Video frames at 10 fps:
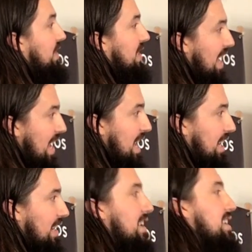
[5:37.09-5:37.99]
the
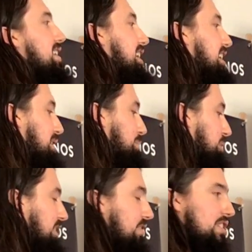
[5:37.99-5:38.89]
day,
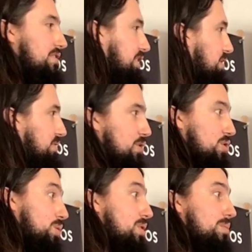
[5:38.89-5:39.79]
even if it's for
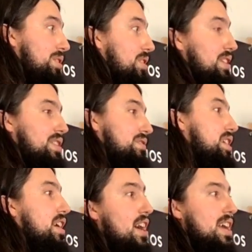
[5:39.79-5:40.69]
shorter periods of
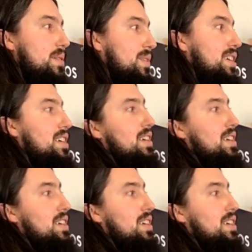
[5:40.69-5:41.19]
time,